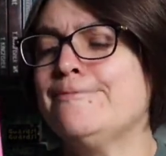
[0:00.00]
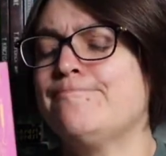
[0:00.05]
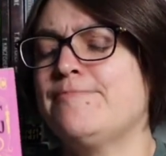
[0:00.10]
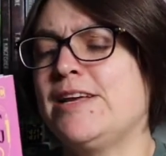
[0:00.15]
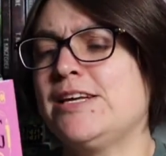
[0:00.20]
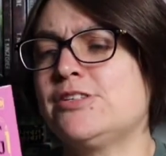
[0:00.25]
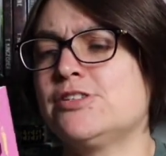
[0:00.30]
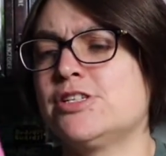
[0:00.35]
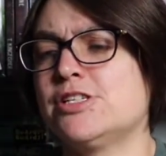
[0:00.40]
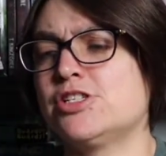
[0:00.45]

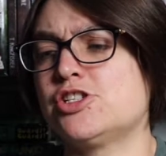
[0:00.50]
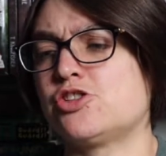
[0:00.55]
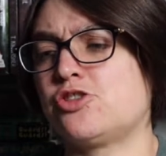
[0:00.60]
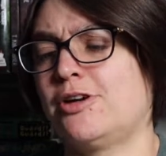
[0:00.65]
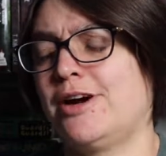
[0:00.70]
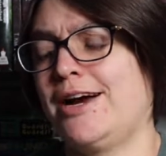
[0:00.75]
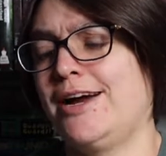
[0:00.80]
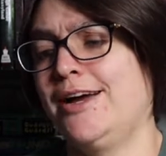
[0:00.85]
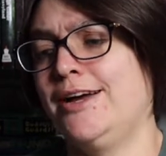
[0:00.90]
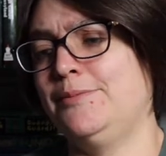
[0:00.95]
It's
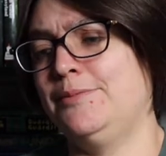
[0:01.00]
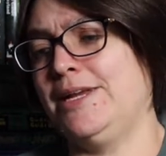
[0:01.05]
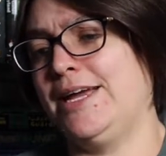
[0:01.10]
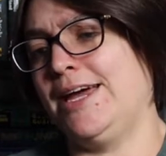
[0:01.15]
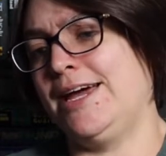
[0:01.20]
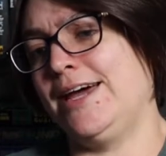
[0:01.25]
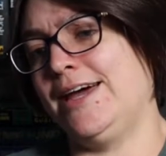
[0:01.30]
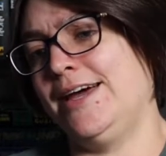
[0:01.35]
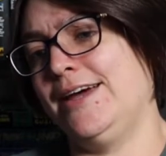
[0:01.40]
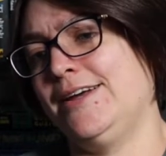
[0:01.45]
described
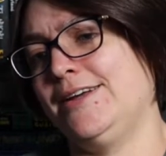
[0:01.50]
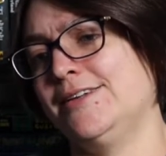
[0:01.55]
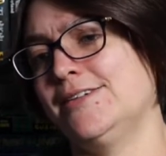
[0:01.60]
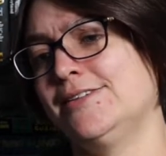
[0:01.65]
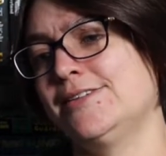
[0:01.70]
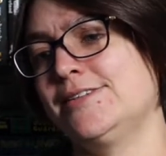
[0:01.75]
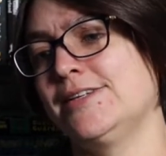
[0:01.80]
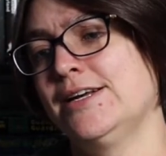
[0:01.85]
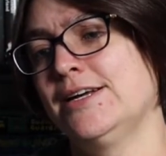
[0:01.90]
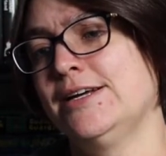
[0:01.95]

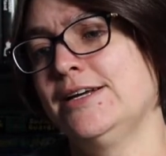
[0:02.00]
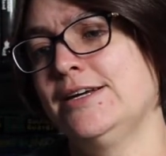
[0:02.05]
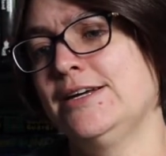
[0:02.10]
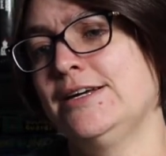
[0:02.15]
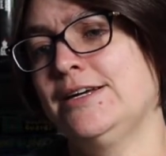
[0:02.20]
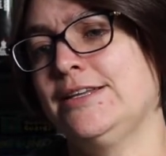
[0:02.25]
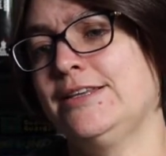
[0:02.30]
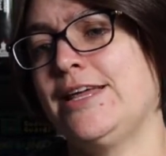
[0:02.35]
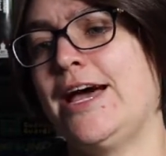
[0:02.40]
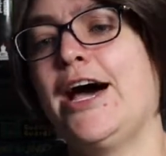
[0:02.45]
as
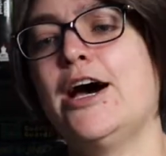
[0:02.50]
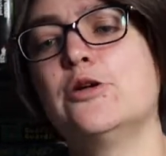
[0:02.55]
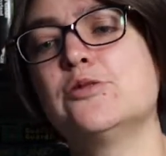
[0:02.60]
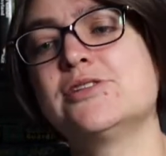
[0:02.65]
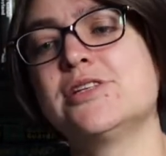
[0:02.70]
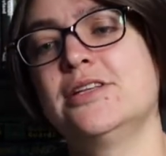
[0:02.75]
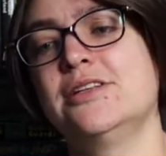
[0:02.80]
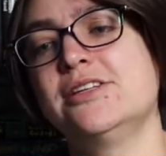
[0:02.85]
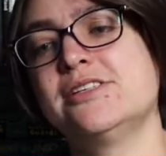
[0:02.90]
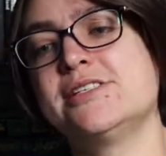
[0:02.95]
The
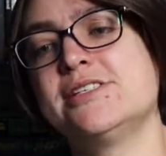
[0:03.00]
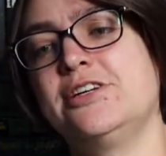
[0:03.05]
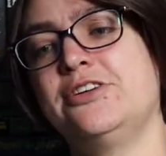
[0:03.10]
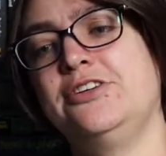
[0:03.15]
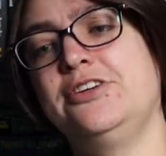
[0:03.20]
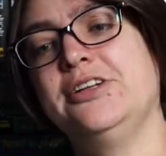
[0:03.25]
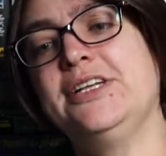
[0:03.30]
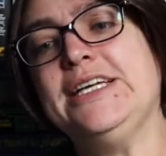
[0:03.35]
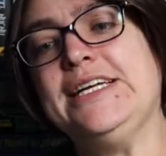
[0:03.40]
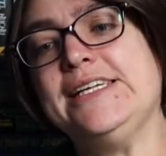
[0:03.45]
House in the
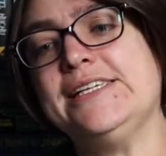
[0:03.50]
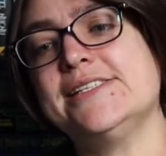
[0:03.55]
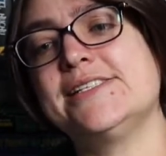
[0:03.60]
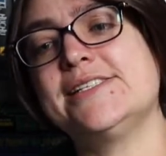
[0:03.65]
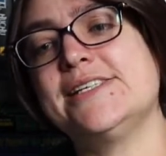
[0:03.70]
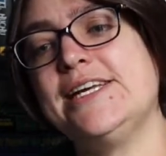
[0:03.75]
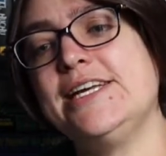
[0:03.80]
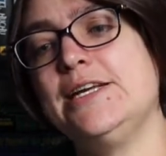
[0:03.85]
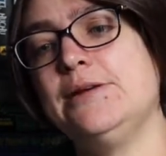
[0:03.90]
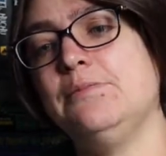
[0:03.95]
Cerulean
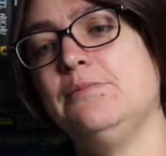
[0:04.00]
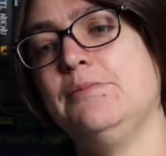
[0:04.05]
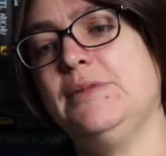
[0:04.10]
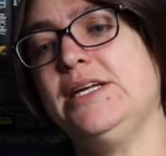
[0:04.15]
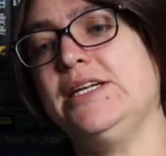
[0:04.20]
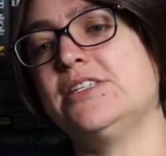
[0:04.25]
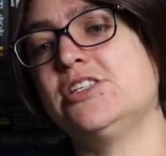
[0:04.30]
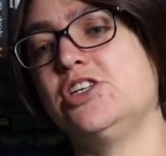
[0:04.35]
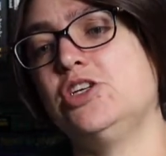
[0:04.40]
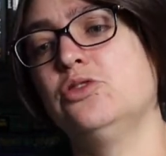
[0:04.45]
Sea
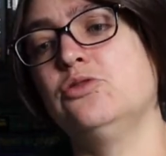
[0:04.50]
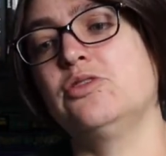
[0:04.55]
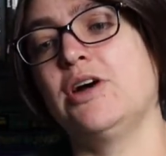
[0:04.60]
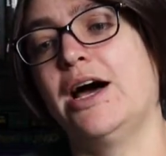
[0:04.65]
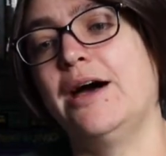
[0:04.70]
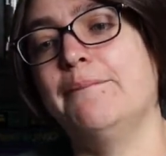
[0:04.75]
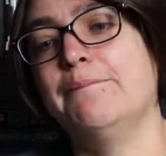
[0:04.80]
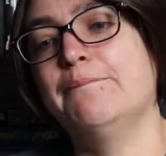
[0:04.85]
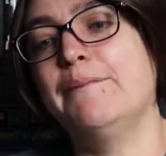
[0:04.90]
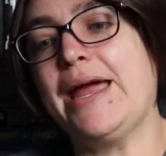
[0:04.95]
meets You've
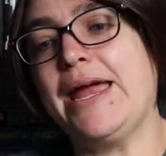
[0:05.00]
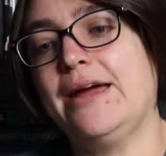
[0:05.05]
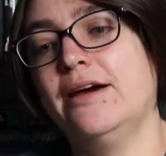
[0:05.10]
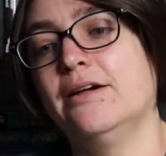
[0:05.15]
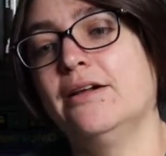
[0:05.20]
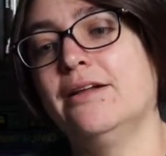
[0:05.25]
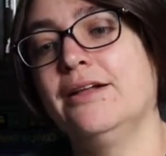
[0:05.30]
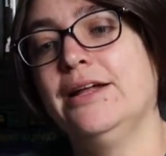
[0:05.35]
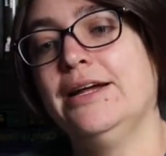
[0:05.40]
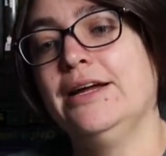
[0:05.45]
Got
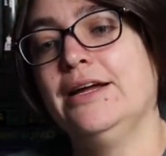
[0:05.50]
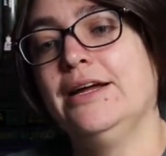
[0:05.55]
Mail.